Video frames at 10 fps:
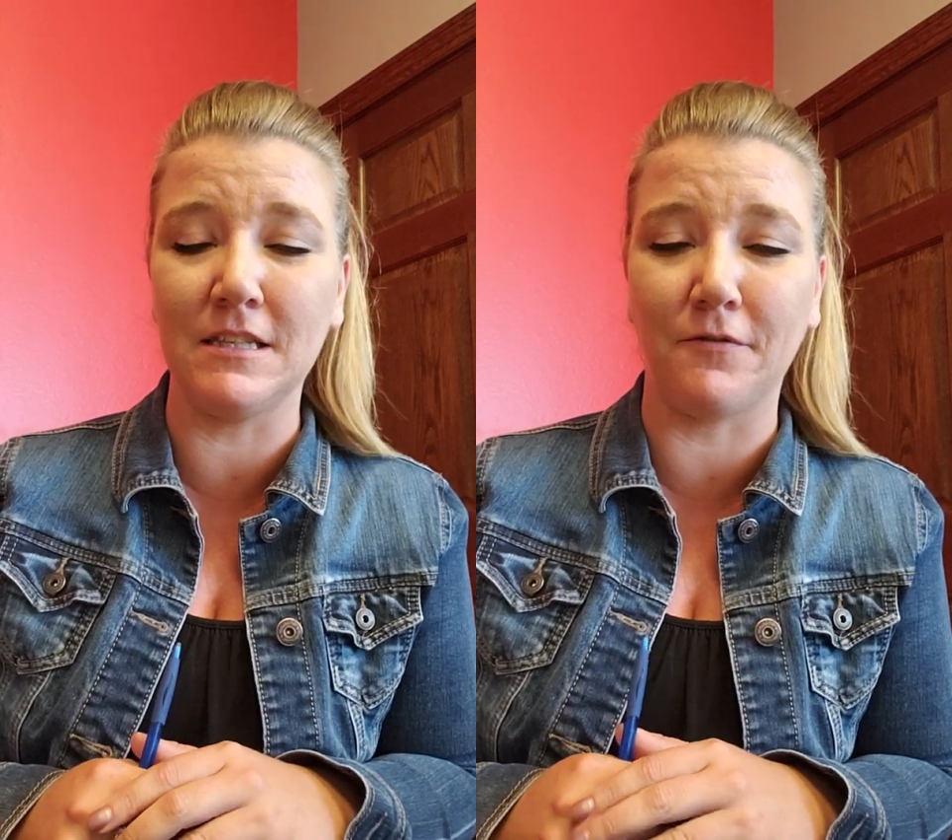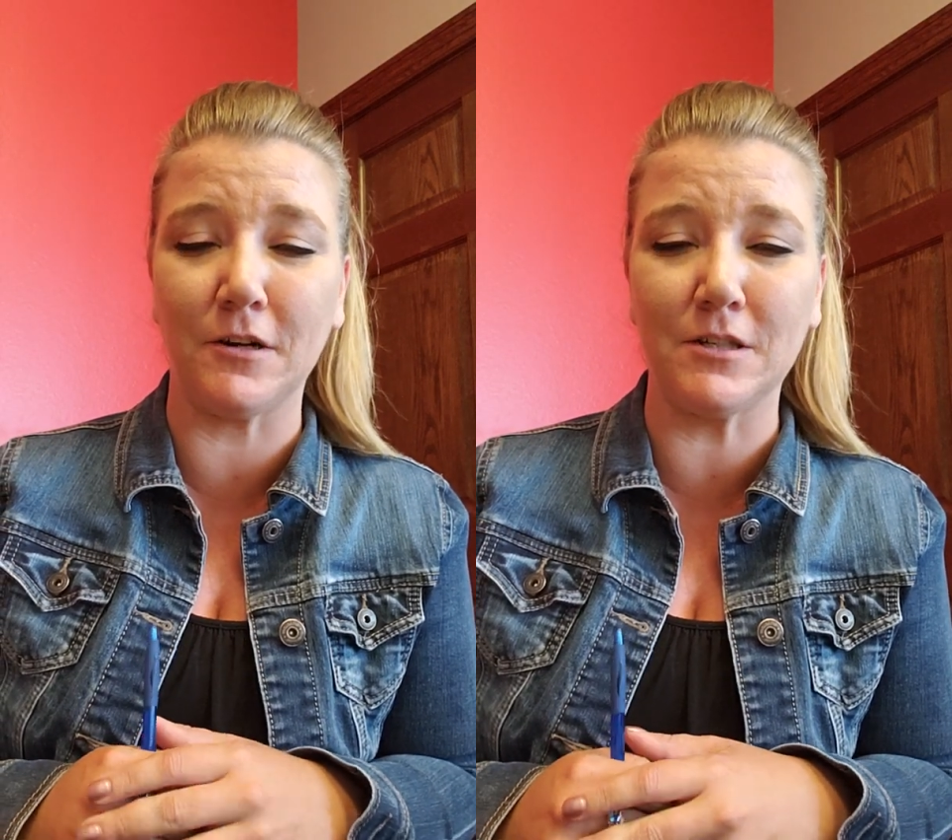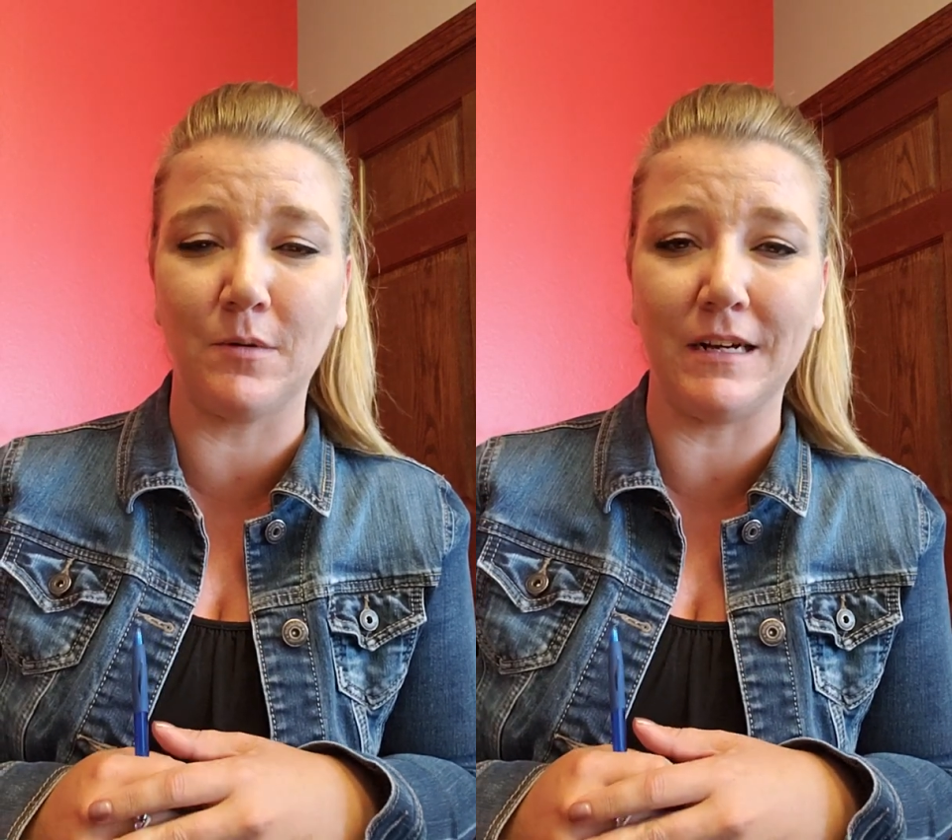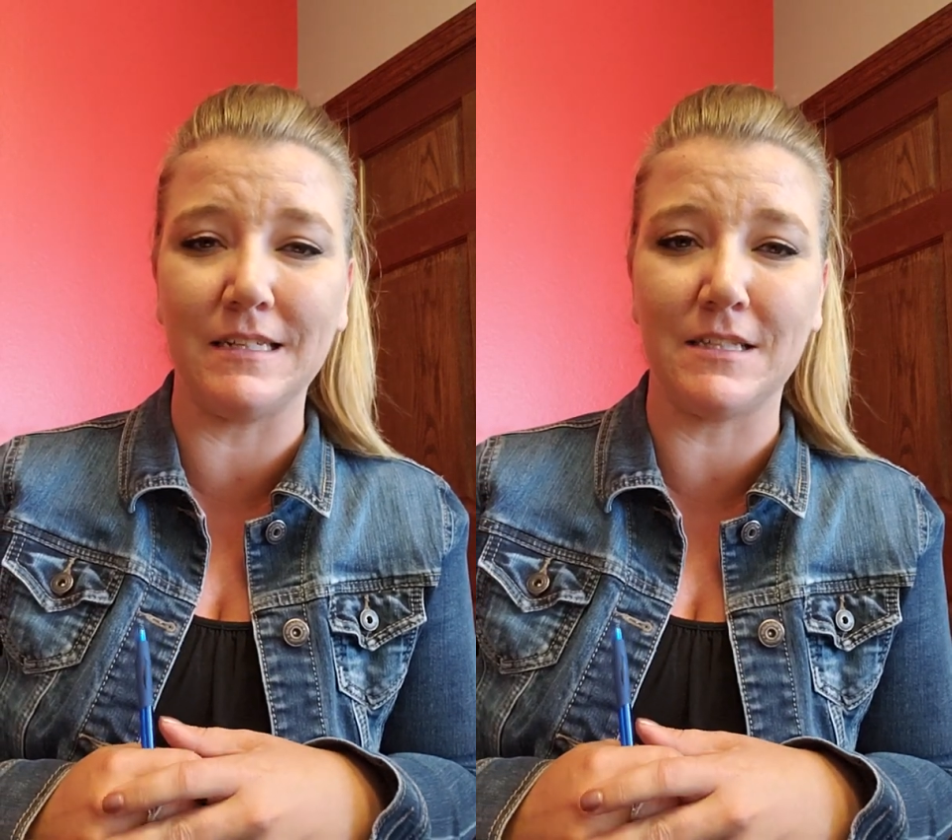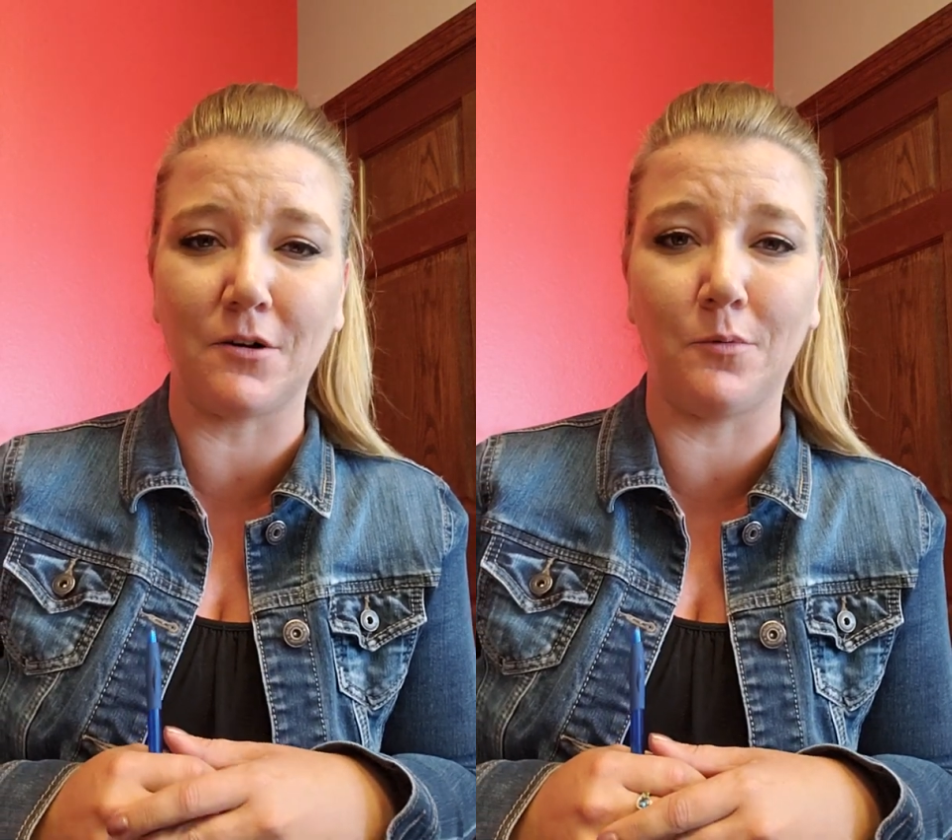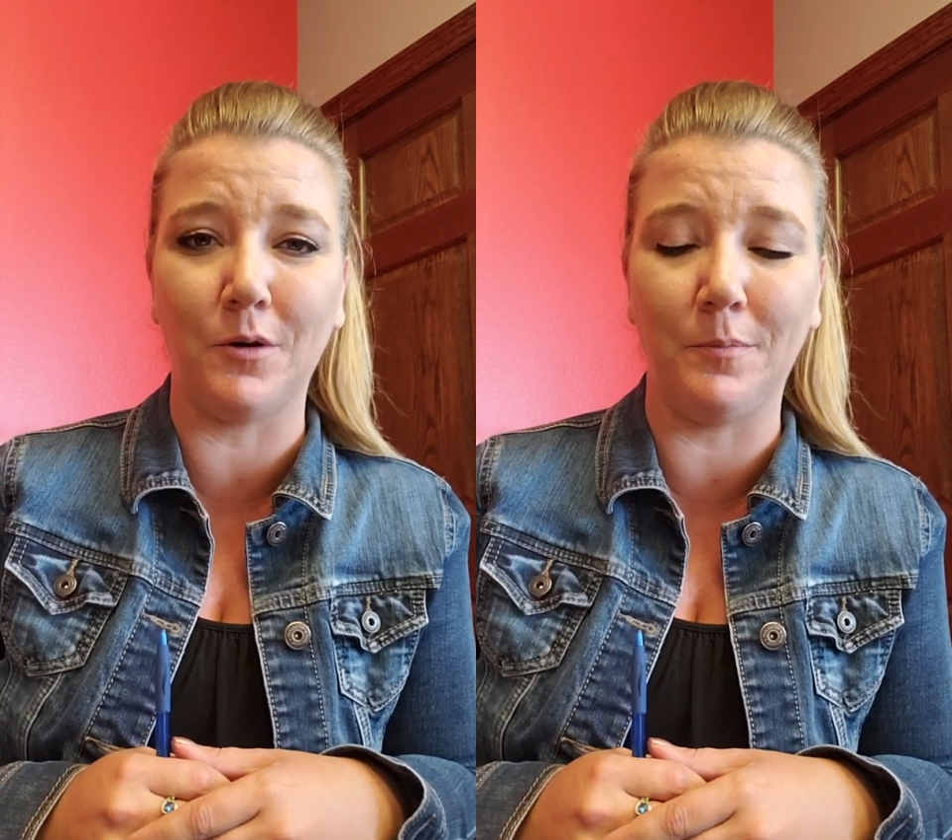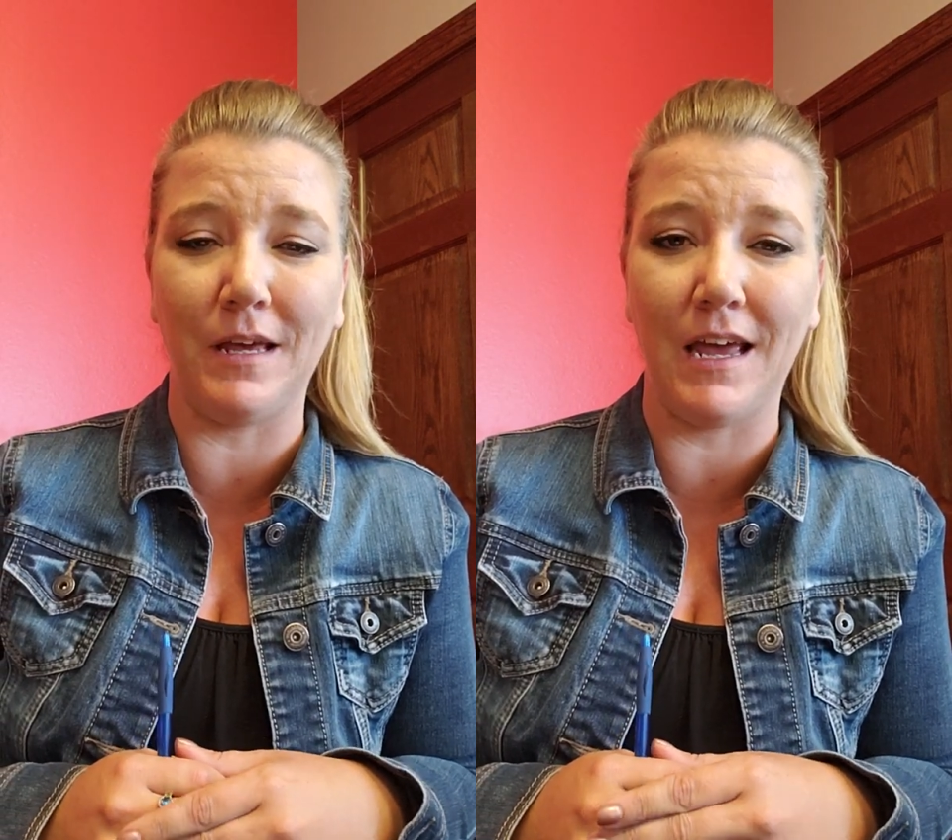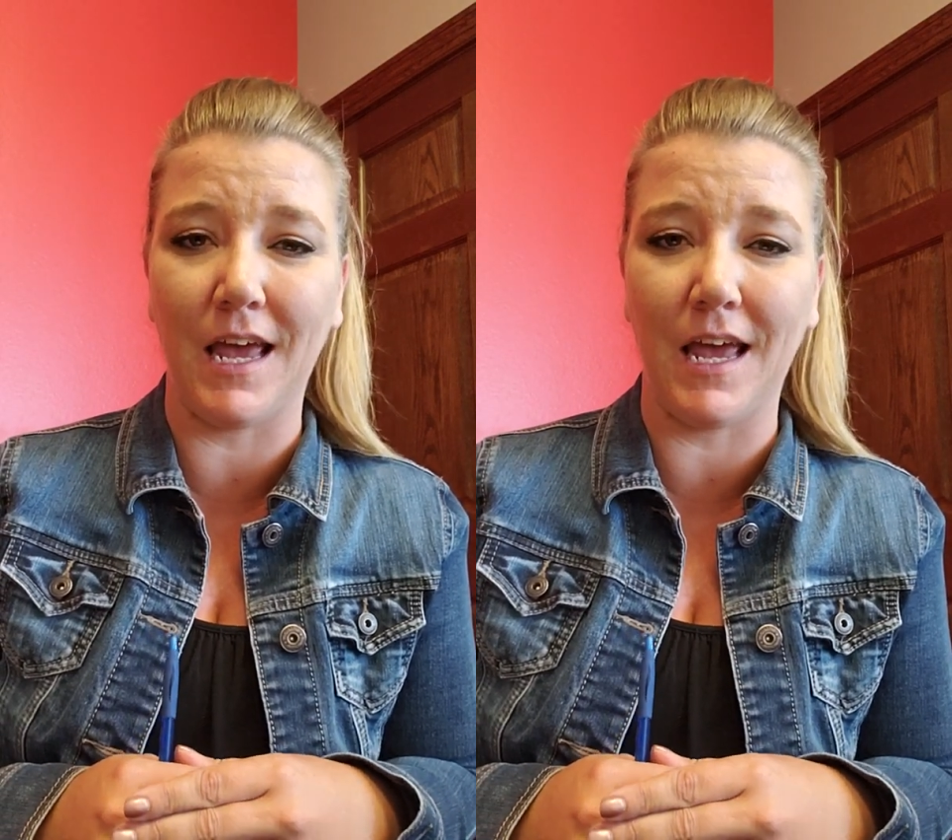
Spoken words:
The first one is there will be